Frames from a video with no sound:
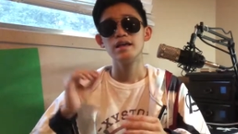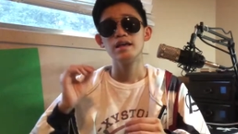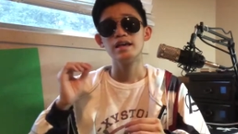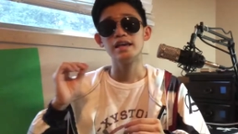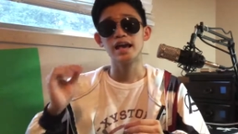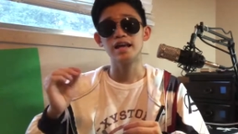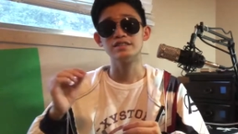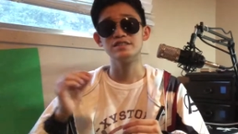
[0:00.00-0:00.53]

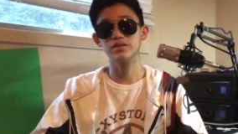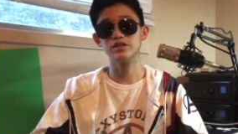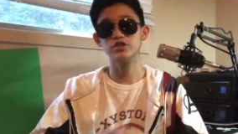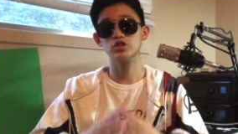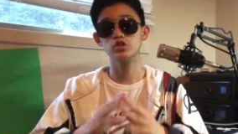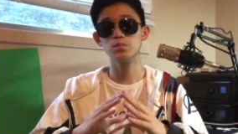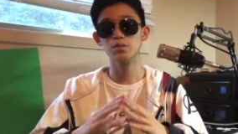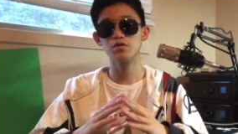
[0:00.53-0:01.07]
It has the
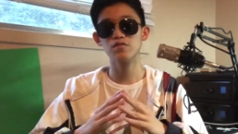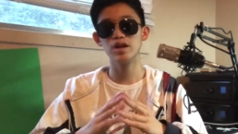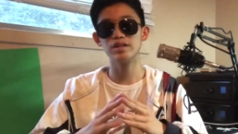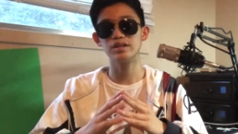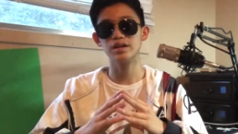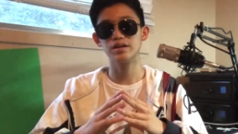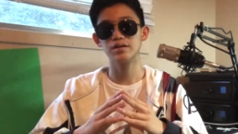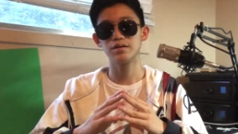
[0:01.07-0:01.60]
Super
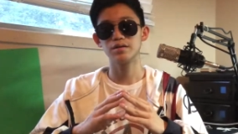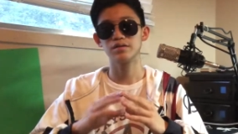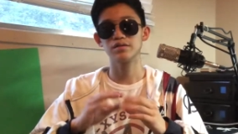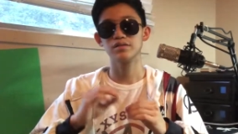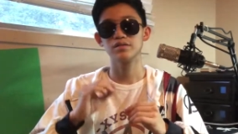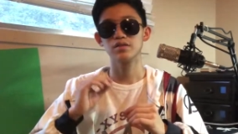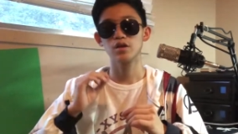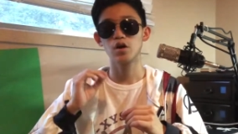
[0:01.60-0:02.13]
Retina
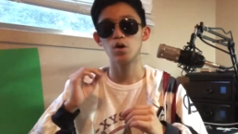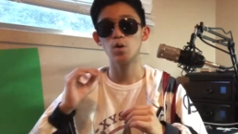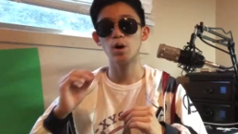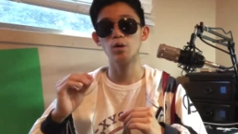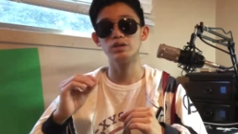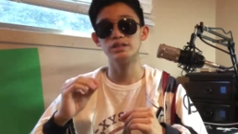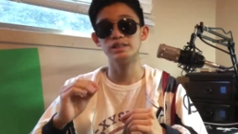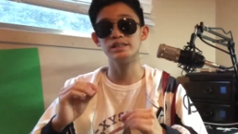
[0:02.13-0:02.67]

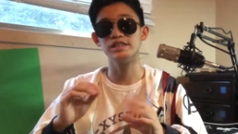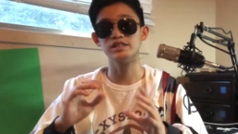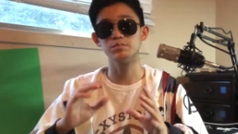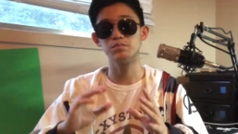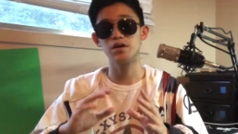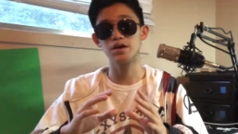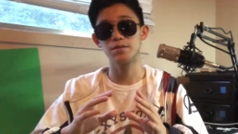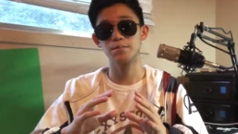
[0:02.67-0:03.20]
OLED
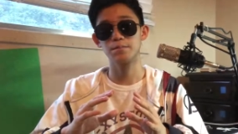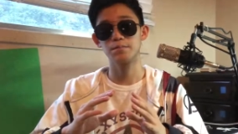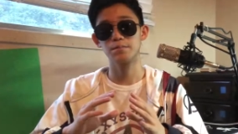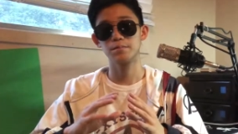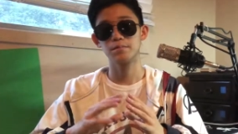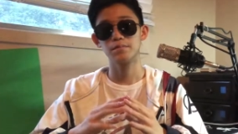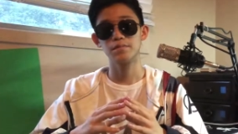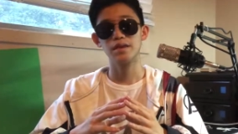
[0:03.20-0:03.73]
display,
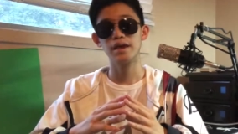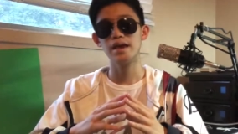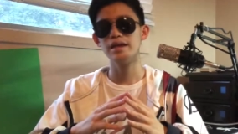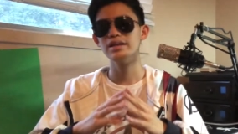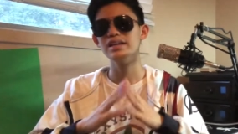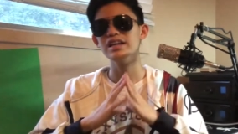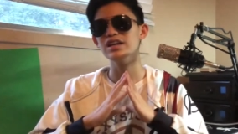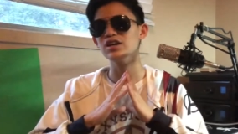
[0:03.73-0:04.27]
and
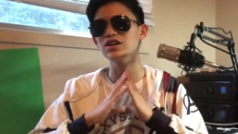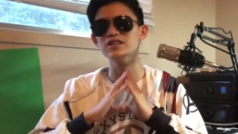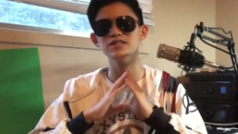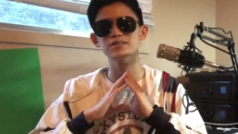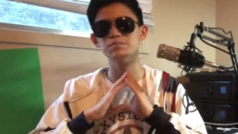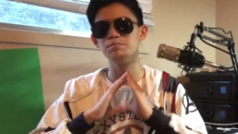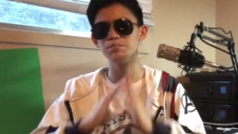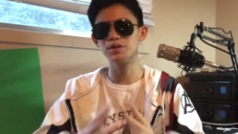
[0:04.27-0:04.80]
it
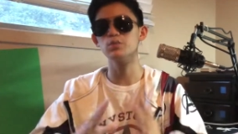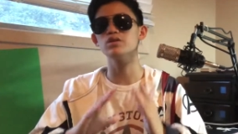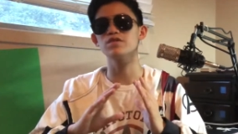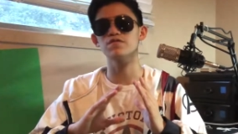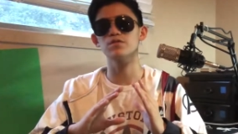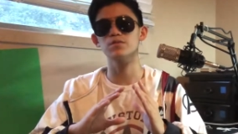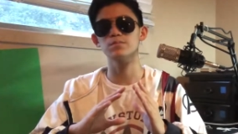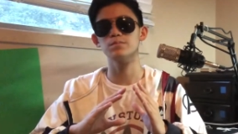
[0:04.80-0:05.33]
looks
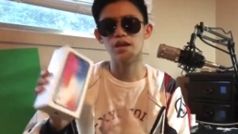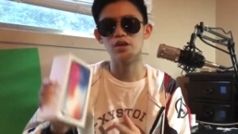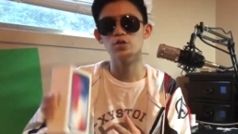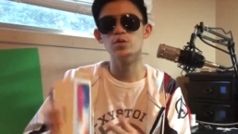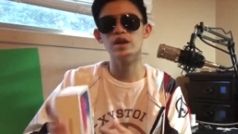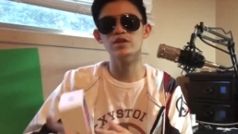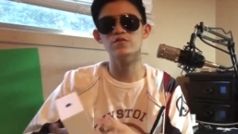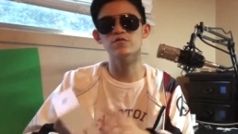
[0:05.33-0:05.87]
beautiful. You
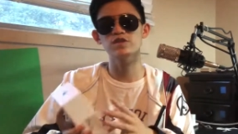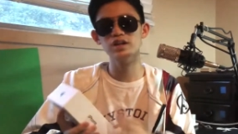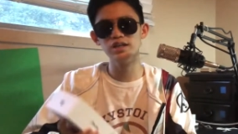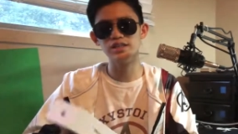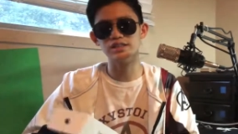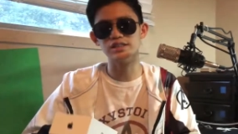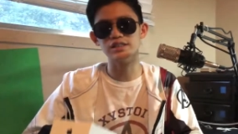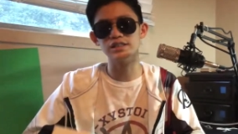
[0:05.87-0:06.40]
can really
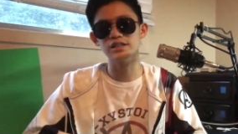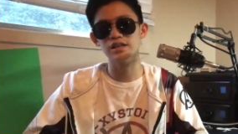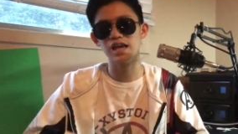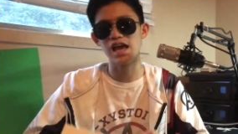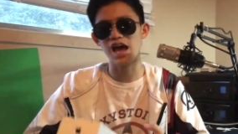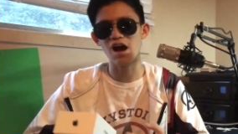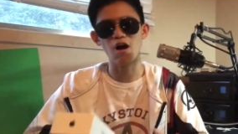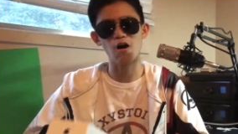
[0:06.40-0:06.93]
see
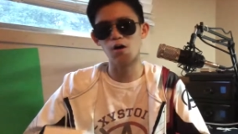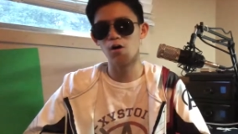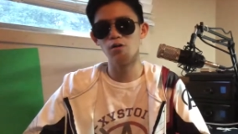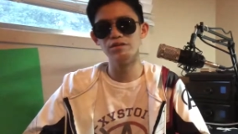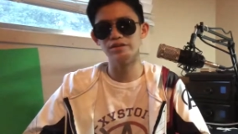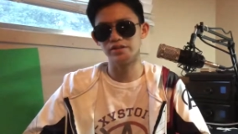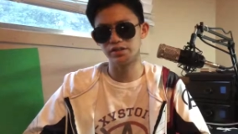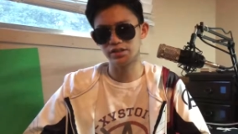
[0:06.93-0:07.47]
all
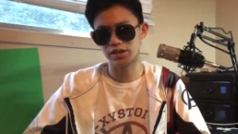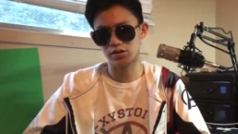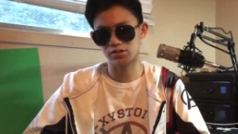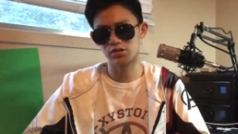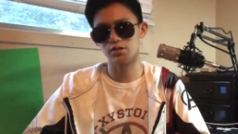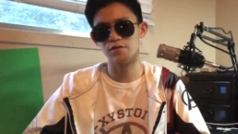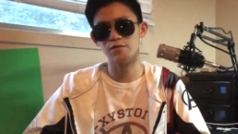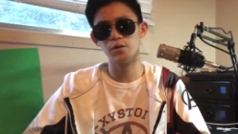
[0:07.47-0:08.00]
the details
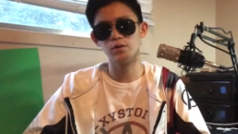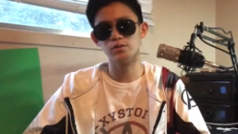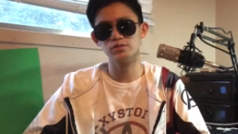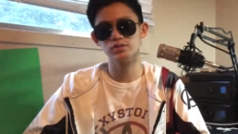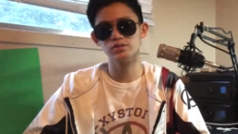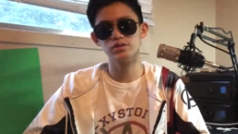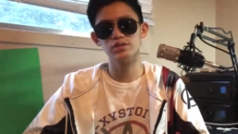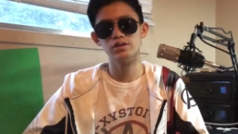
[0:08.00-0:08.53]
in your
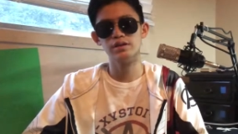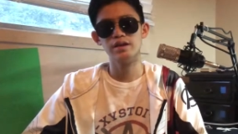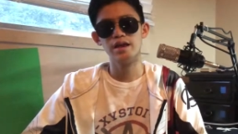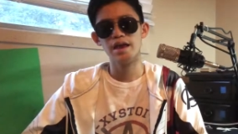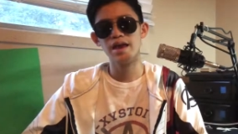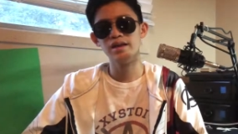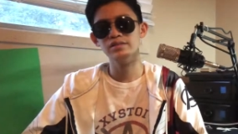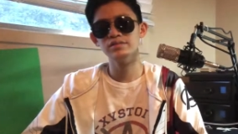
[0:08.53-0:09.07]
photos
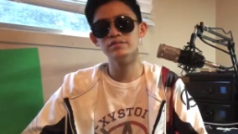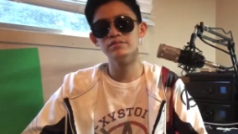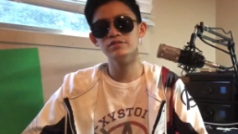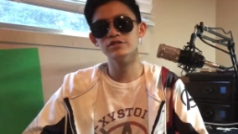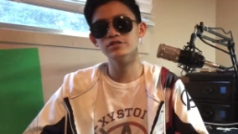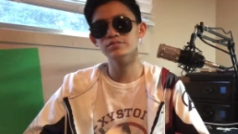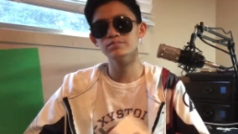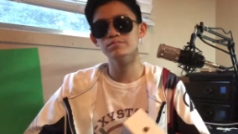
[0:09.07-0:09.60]
and
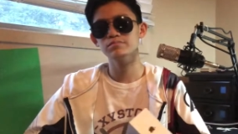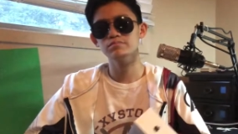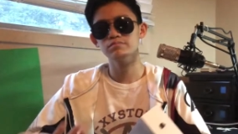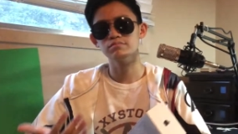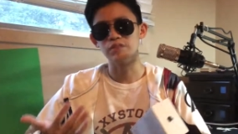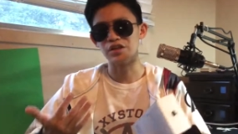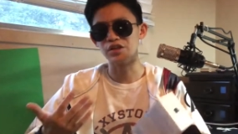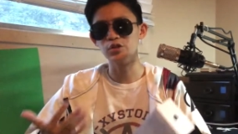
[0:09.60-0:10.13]
just
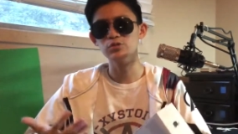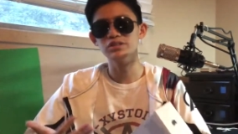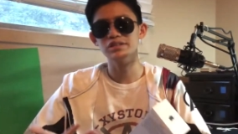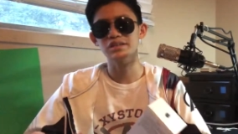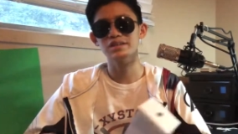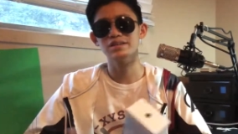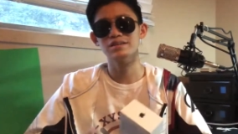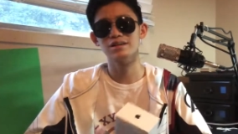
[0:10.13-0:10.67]
using
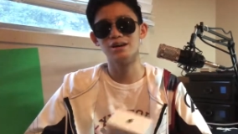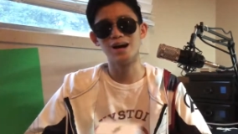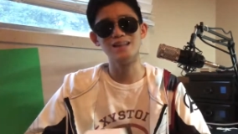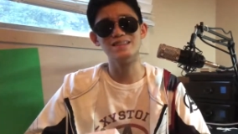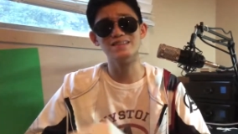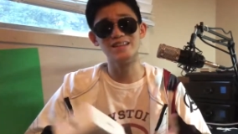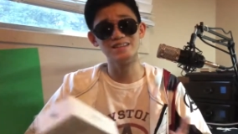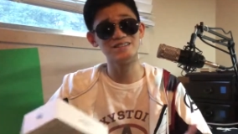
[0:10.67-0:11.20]
it on the
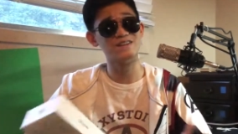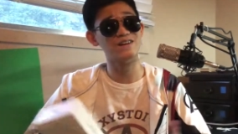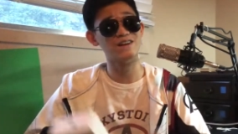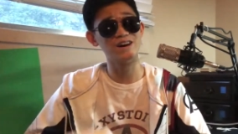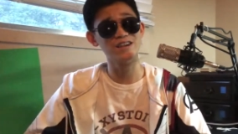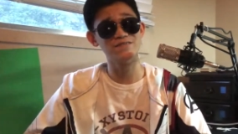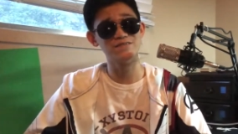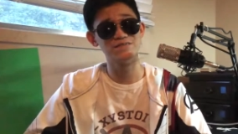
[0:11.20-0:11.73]
day-to-day
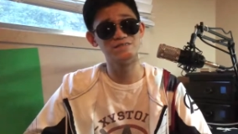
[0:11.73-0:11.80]
life.